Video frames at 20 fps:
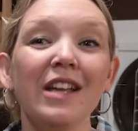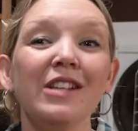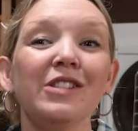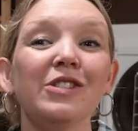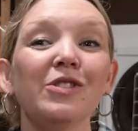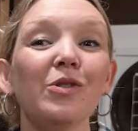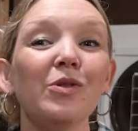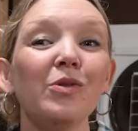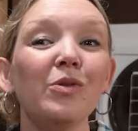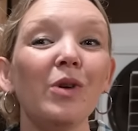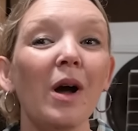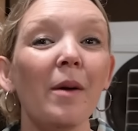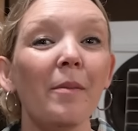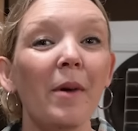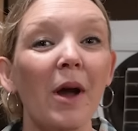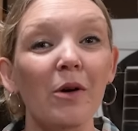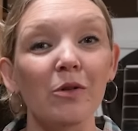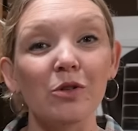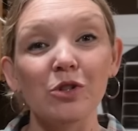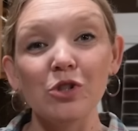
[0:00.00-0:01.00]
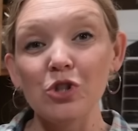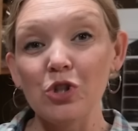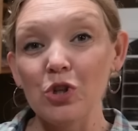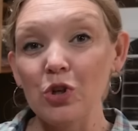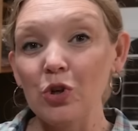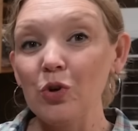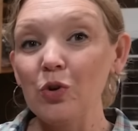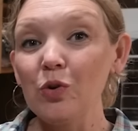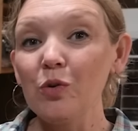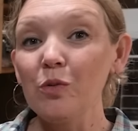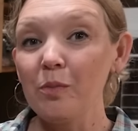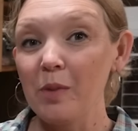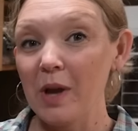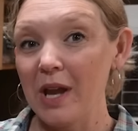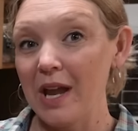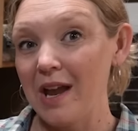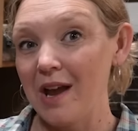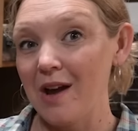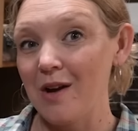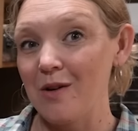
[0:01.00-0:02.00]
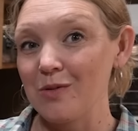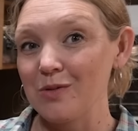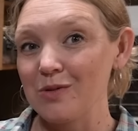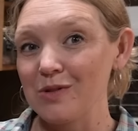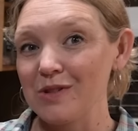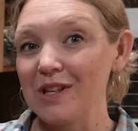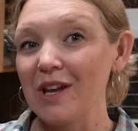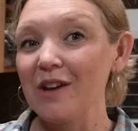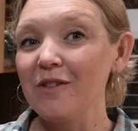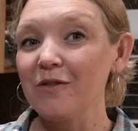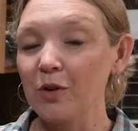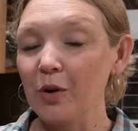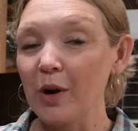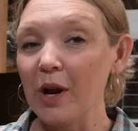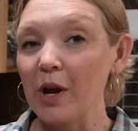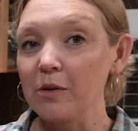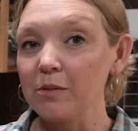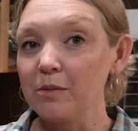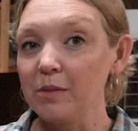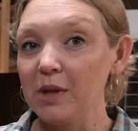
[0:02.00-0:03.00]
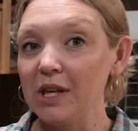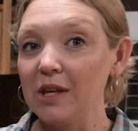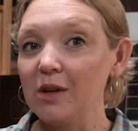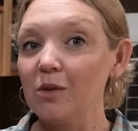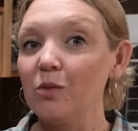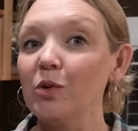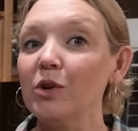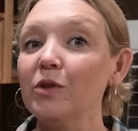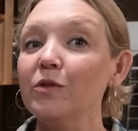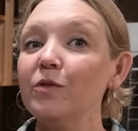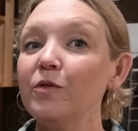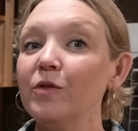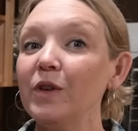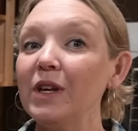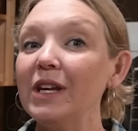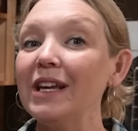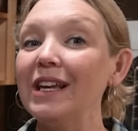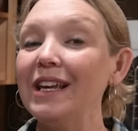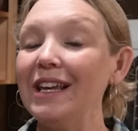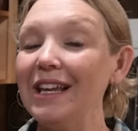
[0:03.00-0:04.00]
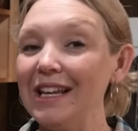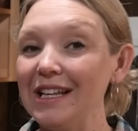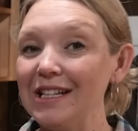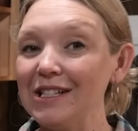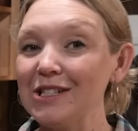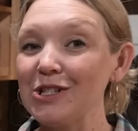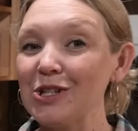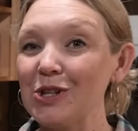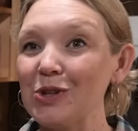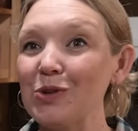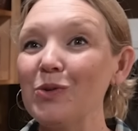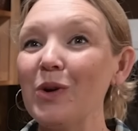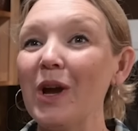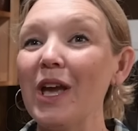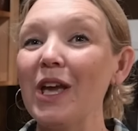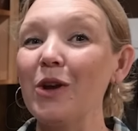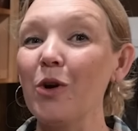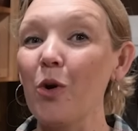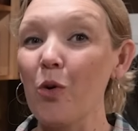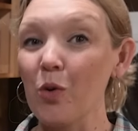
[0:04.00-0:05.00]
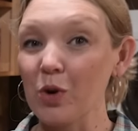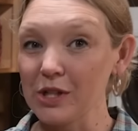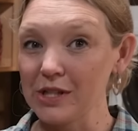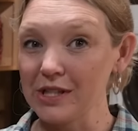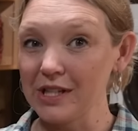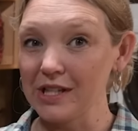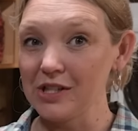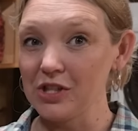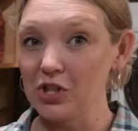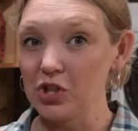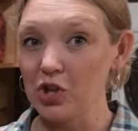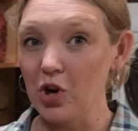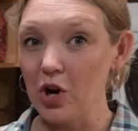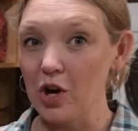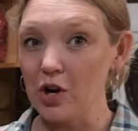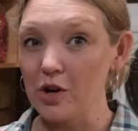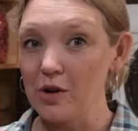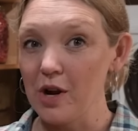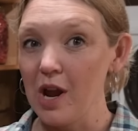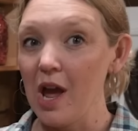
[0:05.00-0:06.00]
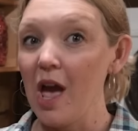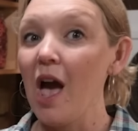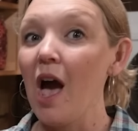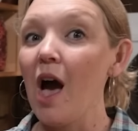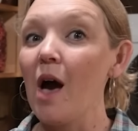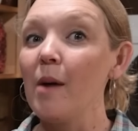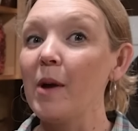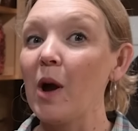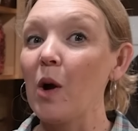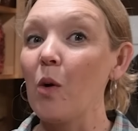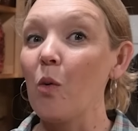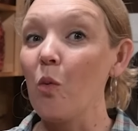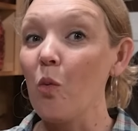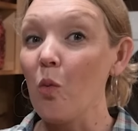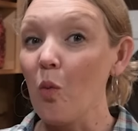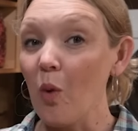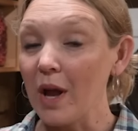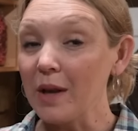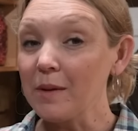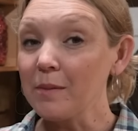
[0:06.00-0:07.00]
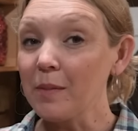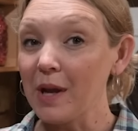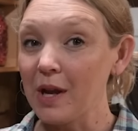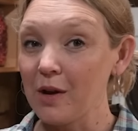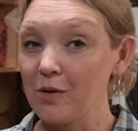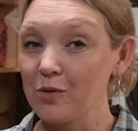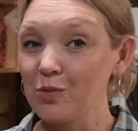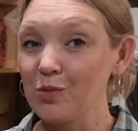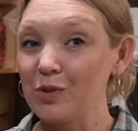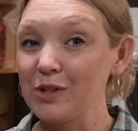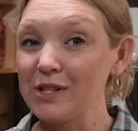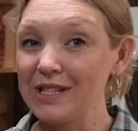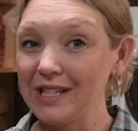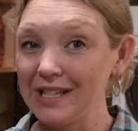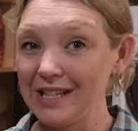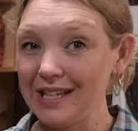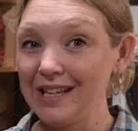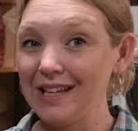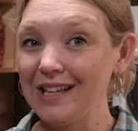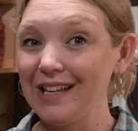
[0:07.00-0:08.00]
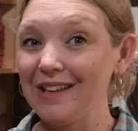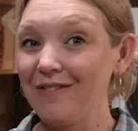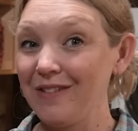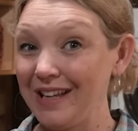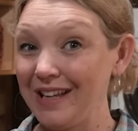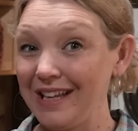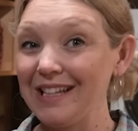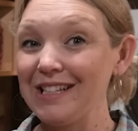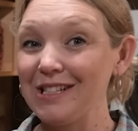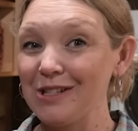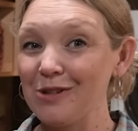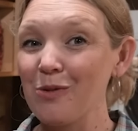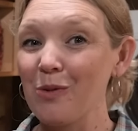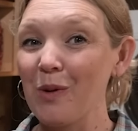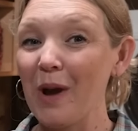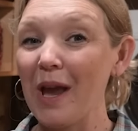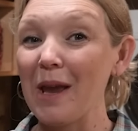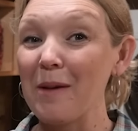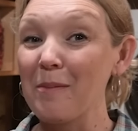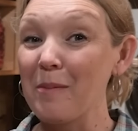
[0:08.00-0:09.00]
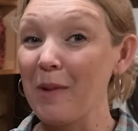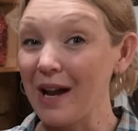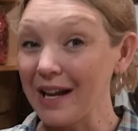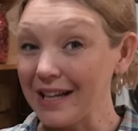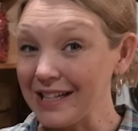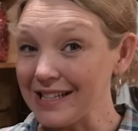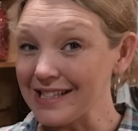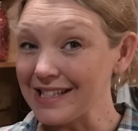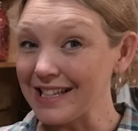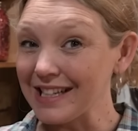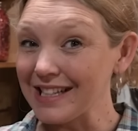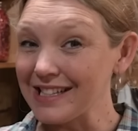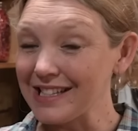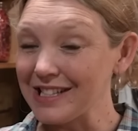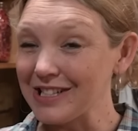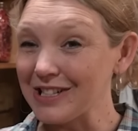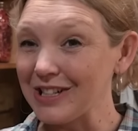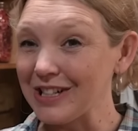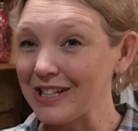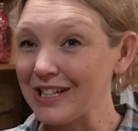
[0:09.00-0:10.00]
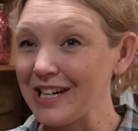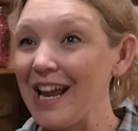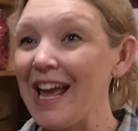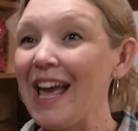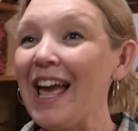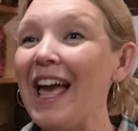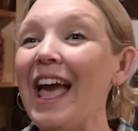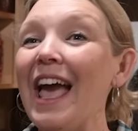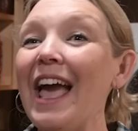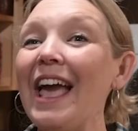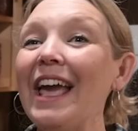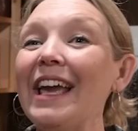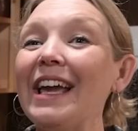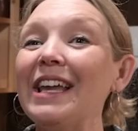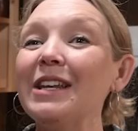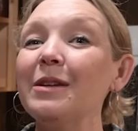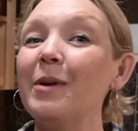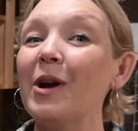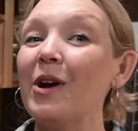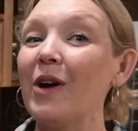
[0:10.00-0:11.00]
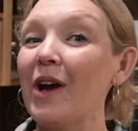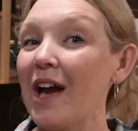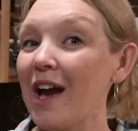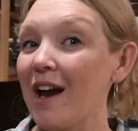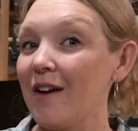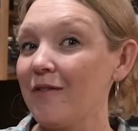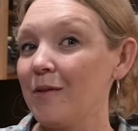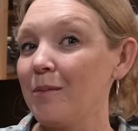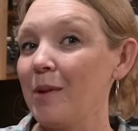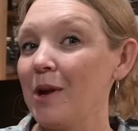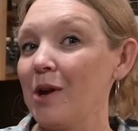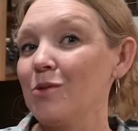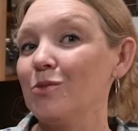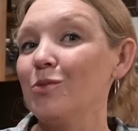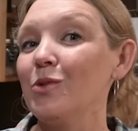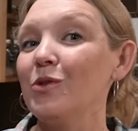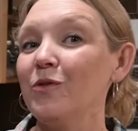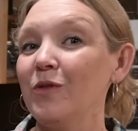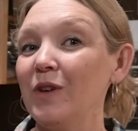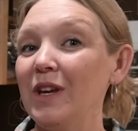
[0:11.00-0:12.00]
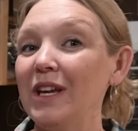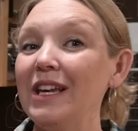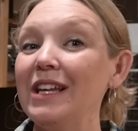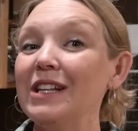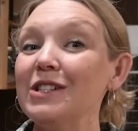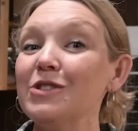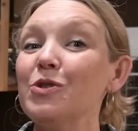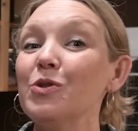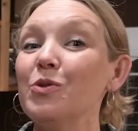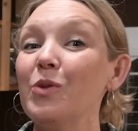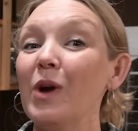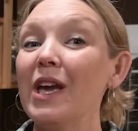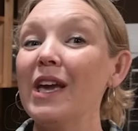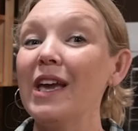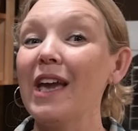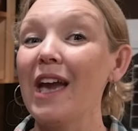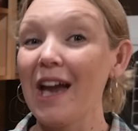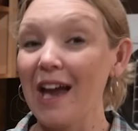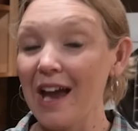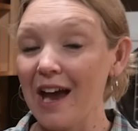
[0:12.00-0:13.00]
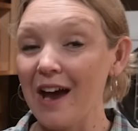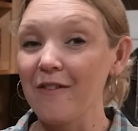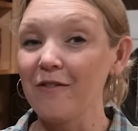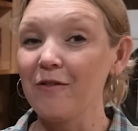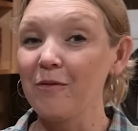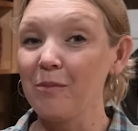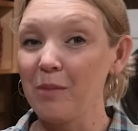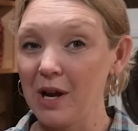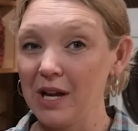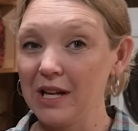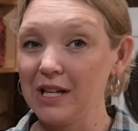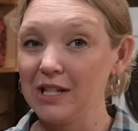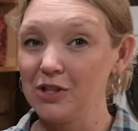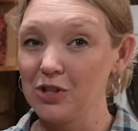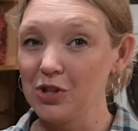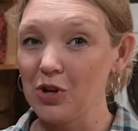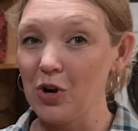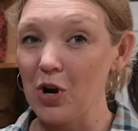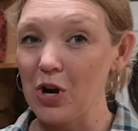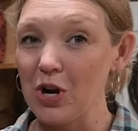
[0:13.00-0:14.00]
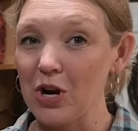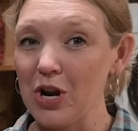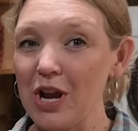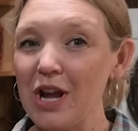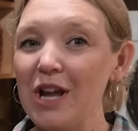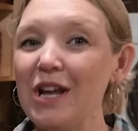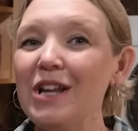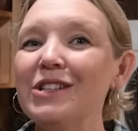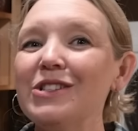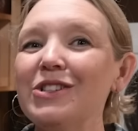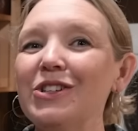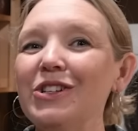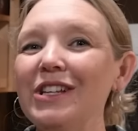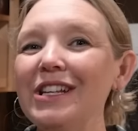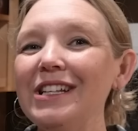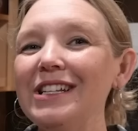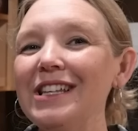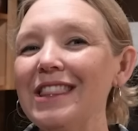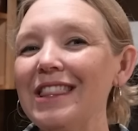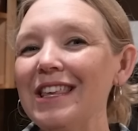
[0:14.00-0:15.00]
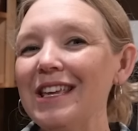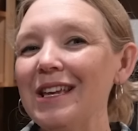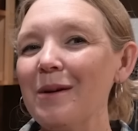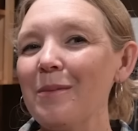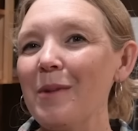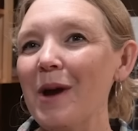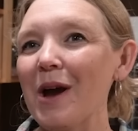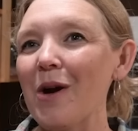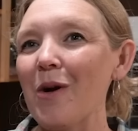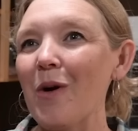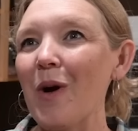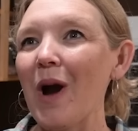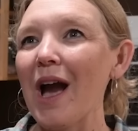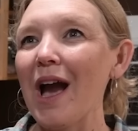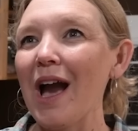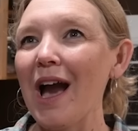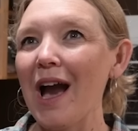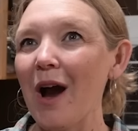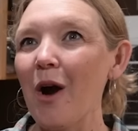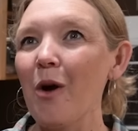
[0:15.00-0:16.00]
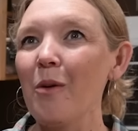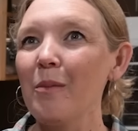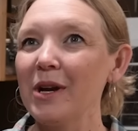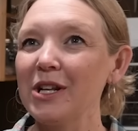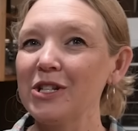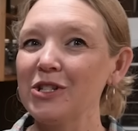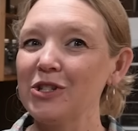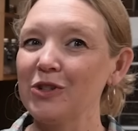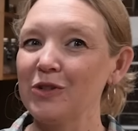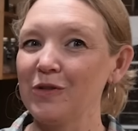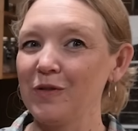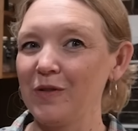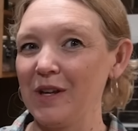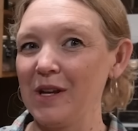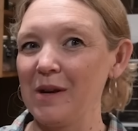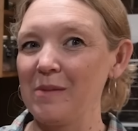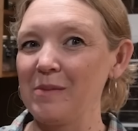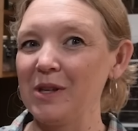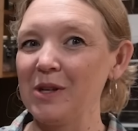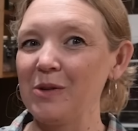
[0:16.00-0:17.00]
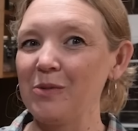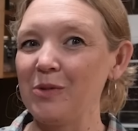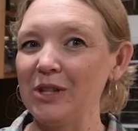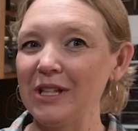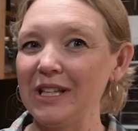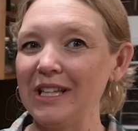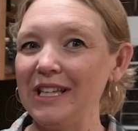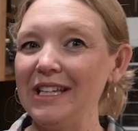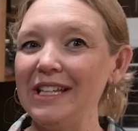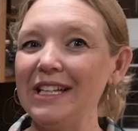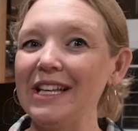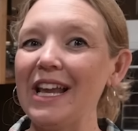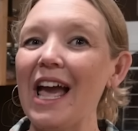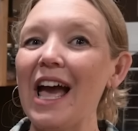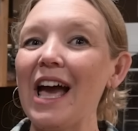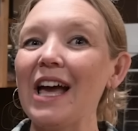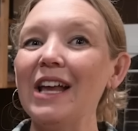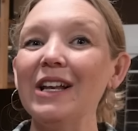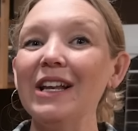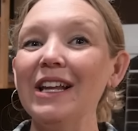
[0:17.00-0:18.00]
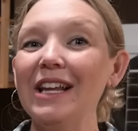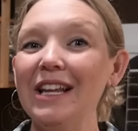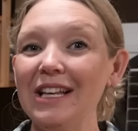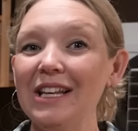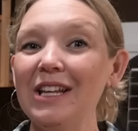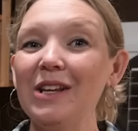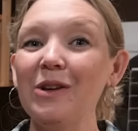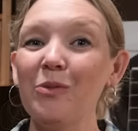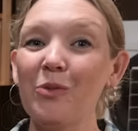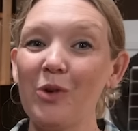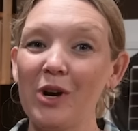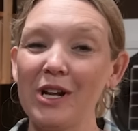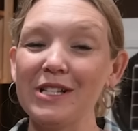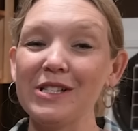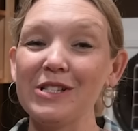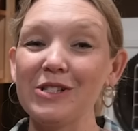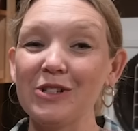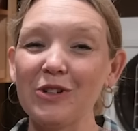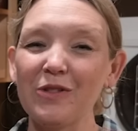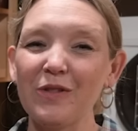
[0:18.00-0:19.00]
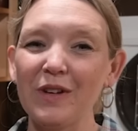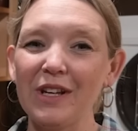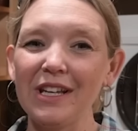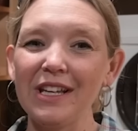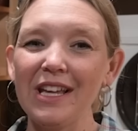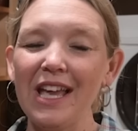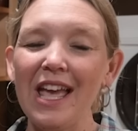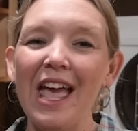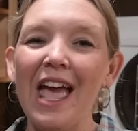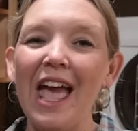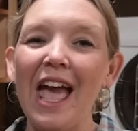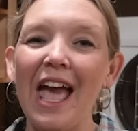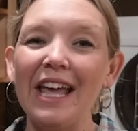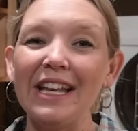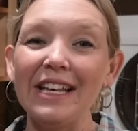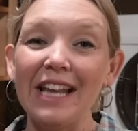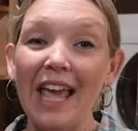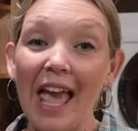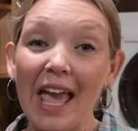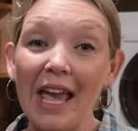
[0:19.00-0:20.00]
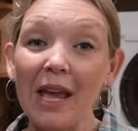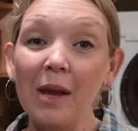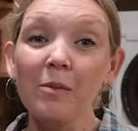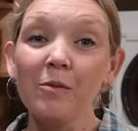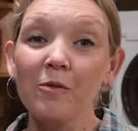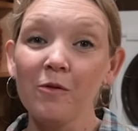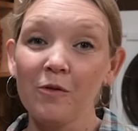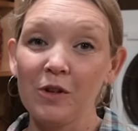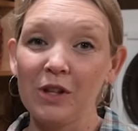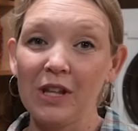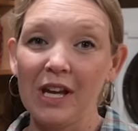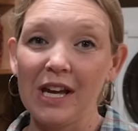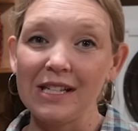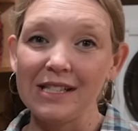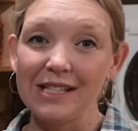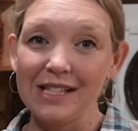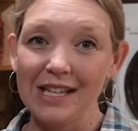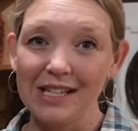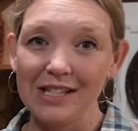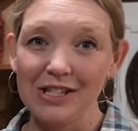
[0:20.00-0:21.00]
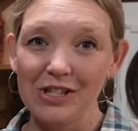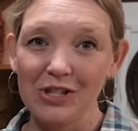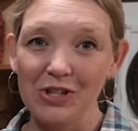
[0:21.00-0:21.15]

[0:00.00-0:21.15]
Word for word: So about 2 pounds of ground meat will fit into a quart-sized jar. About 1 pound will fit into a pint-sized jar, and about half a pound will fit into a half-pint jar. So you need to think about how much your family will eat at any one serving and aim for that size